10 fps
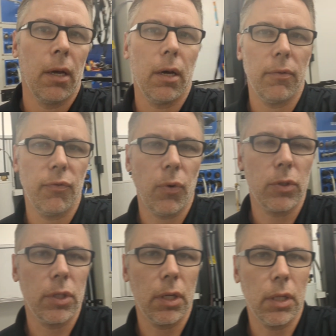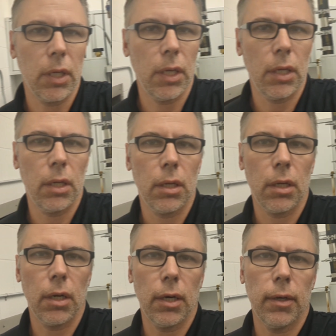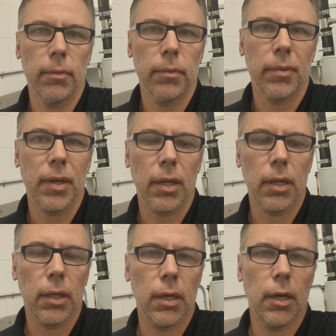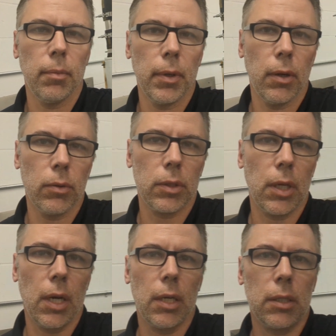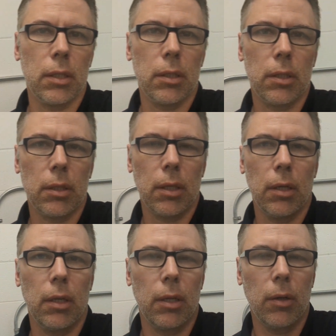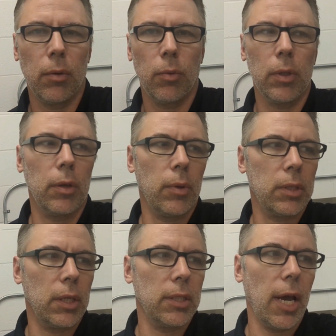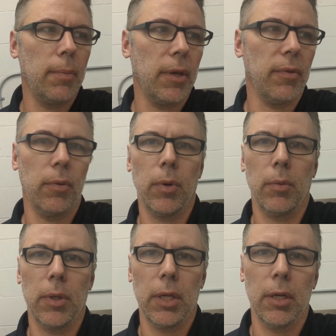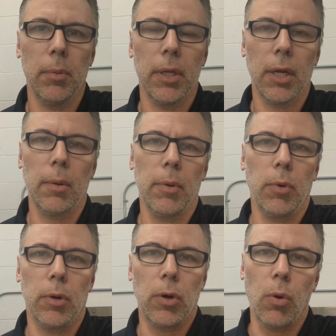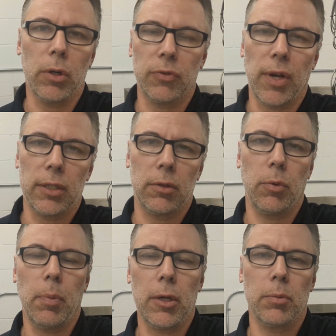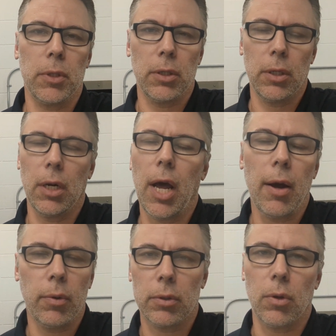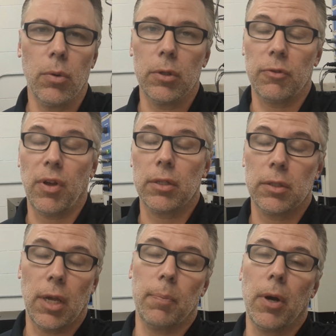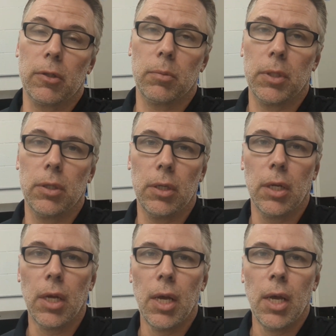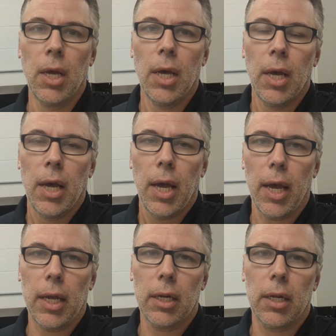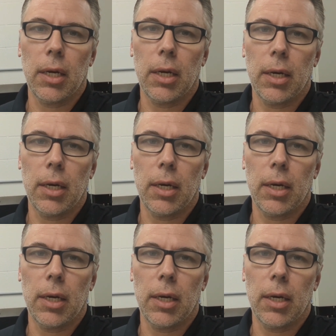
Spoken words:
unfortunately, unbeknownst to us, it really wasn't a time given when we needed to be done. I mean, we're going as fast as we possibly could, and I was going as fast as I possibly could. And